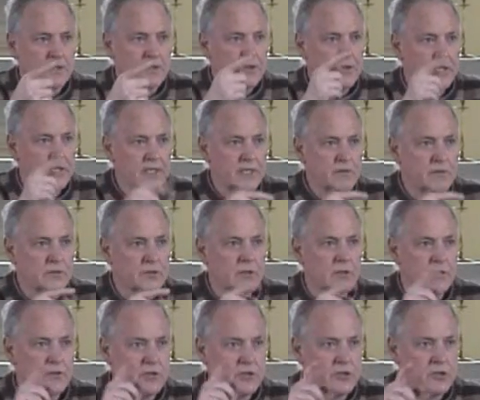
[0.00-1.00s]
I think it was
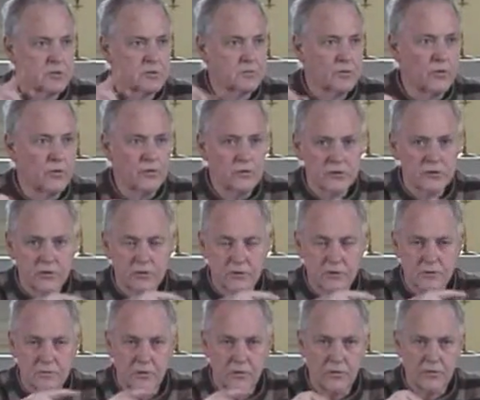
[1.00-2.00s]
at a small
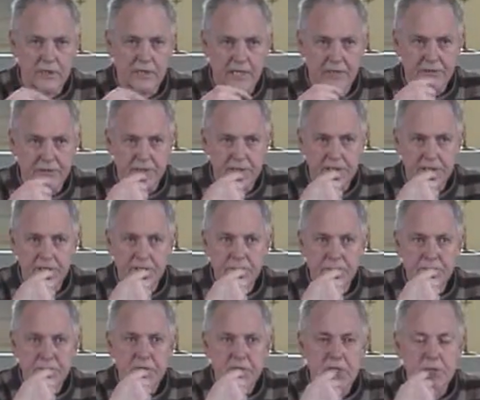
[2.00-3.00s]
gathering,
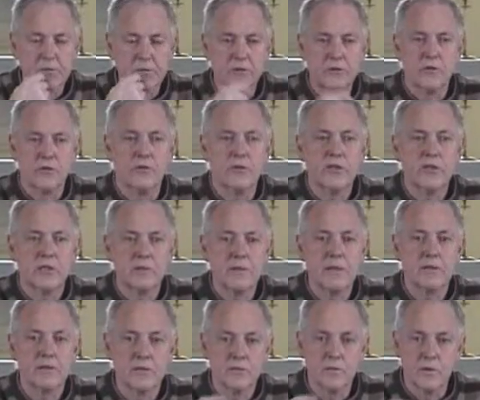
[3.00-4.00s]
and we were talking
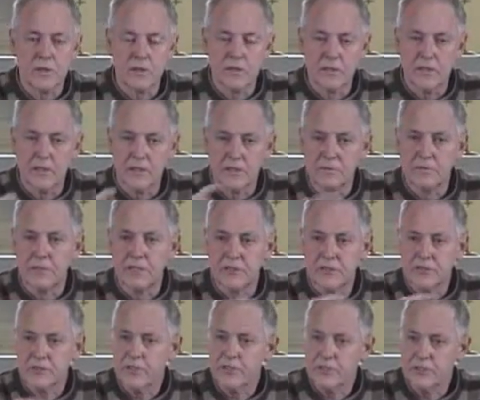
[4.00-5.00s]
about the word
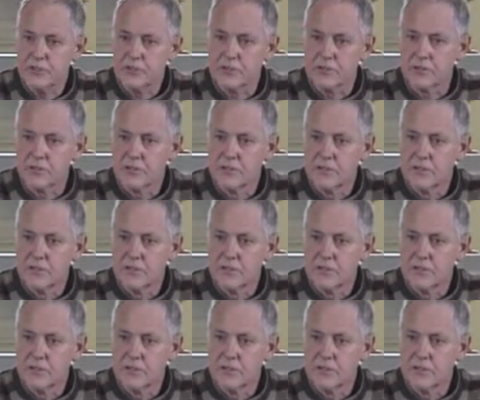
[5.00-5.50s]
administration.